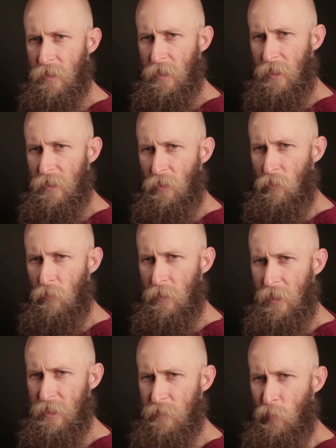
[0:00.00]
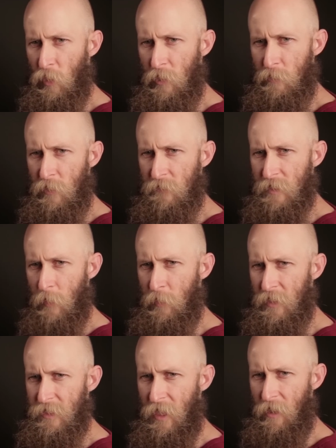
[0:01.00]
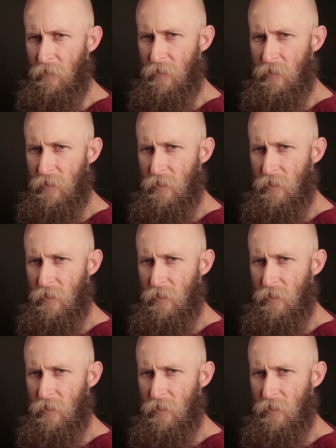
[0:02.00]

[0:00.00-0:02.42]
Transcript: whole lens board moves up and down.